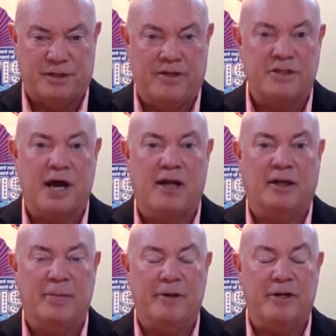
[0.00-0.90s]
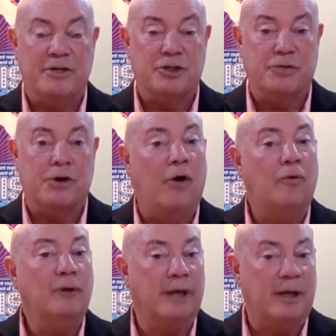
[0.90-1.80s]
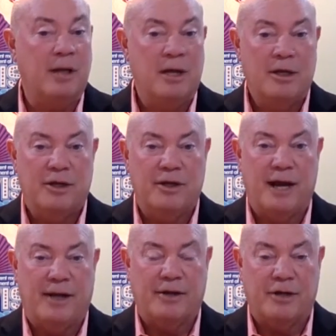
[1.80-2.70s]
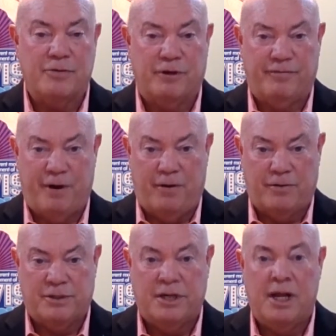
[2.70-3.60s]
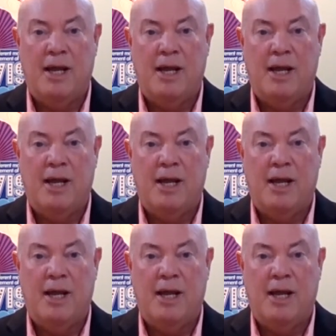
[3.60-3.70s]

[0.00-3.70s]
It is not limited to only United Country folks.